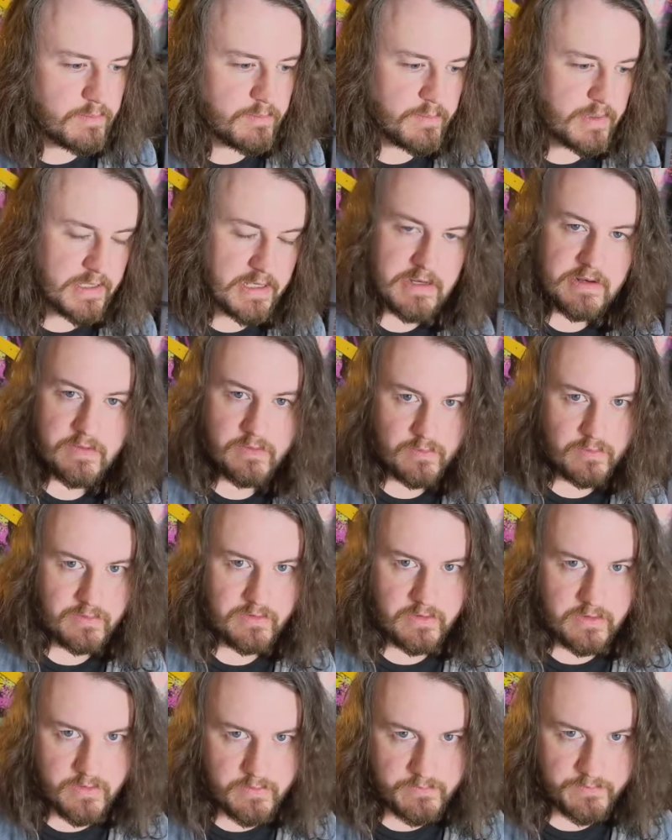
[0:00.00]
beginners will
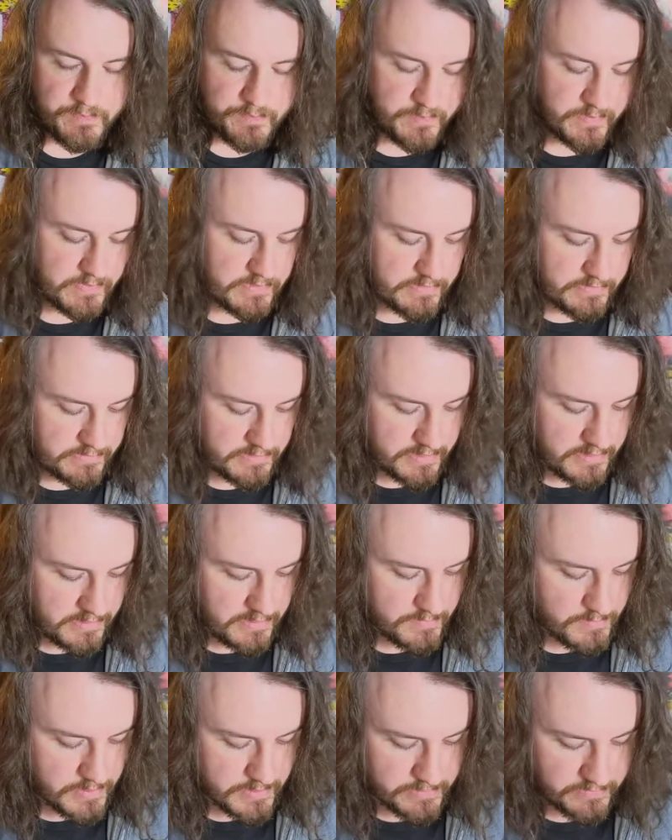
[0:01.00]
do
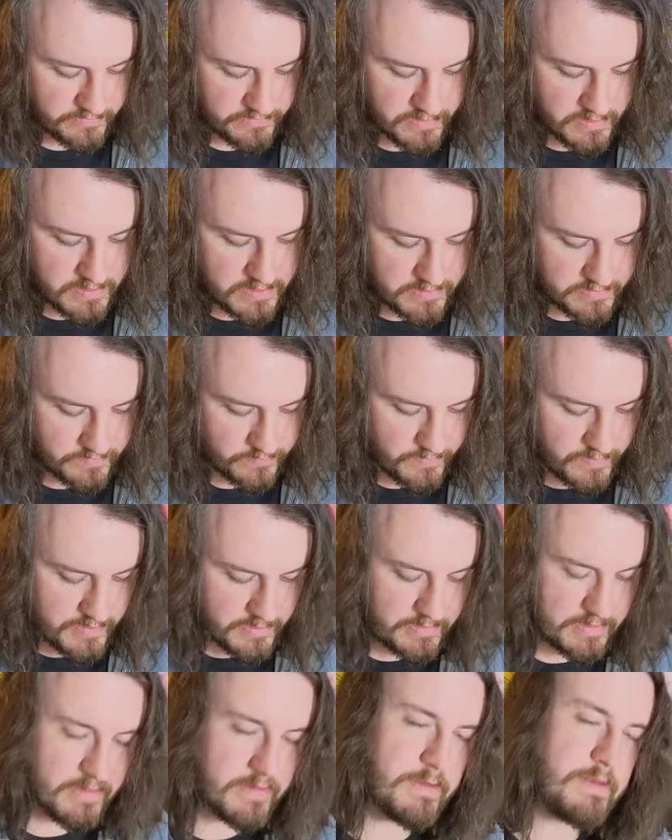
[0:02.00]
at the start as
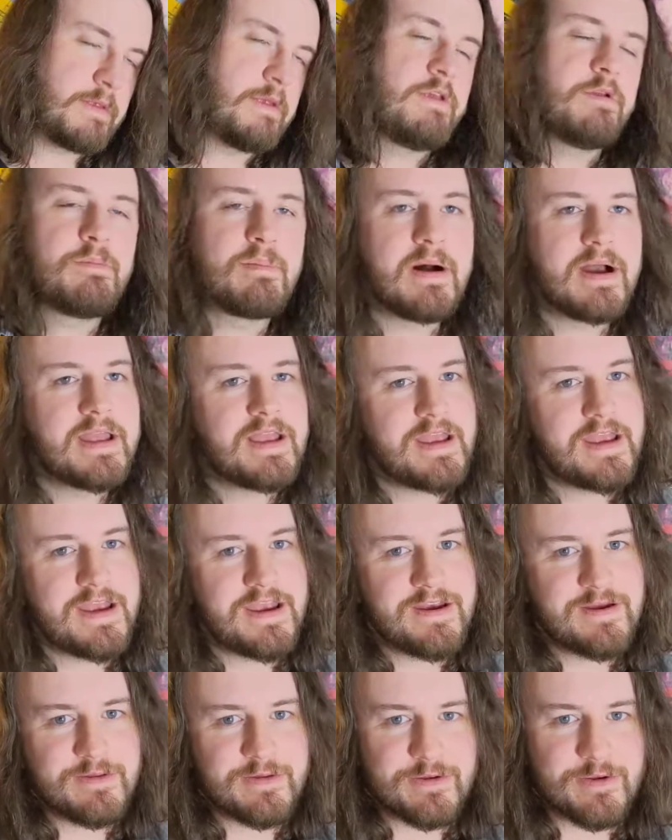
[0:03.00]
well is that you might
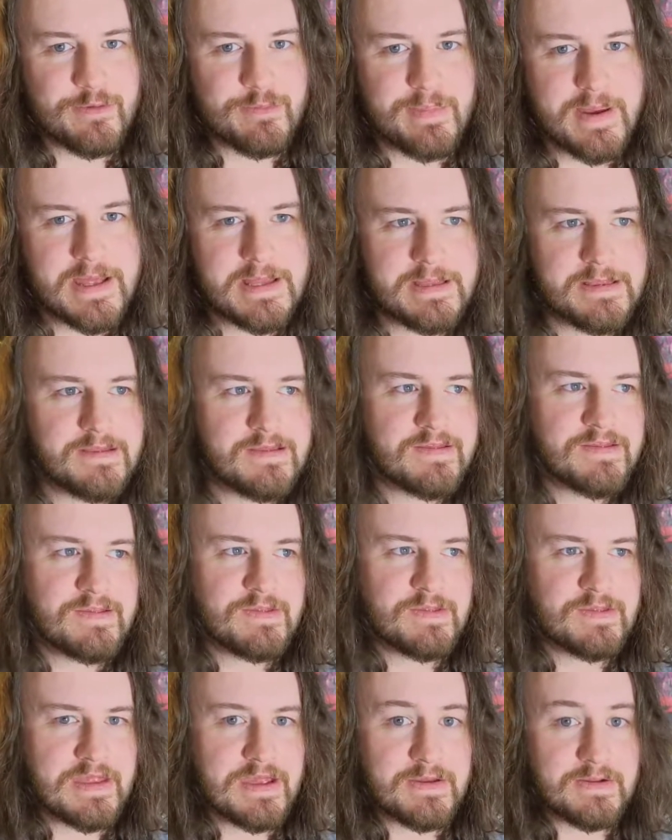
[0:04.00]
hear that your bends
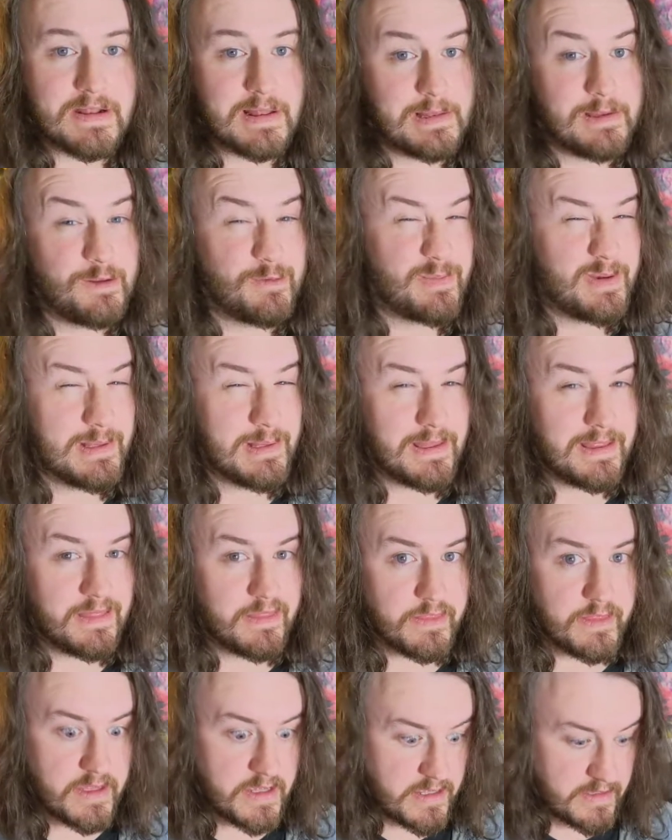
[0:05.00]
sound a little bit
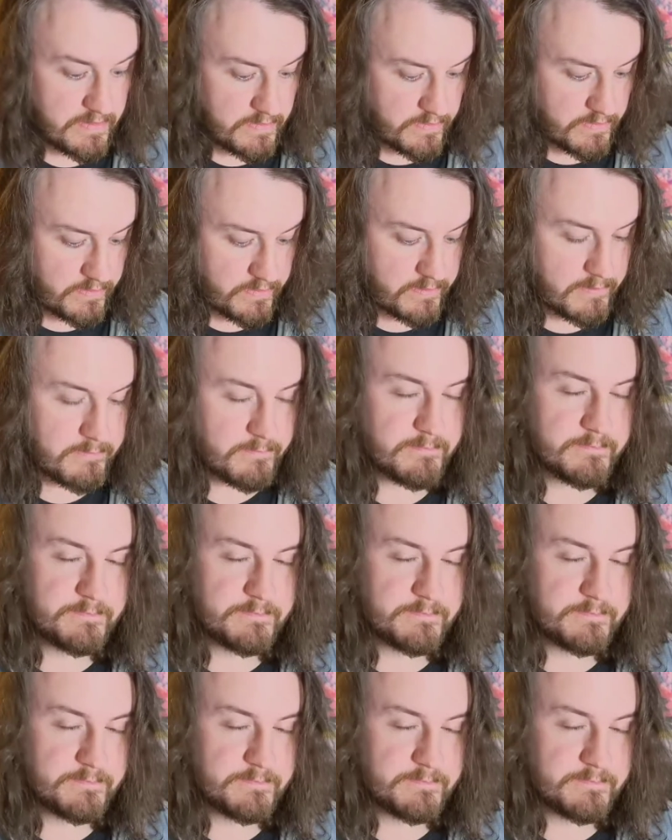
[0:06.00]
like this.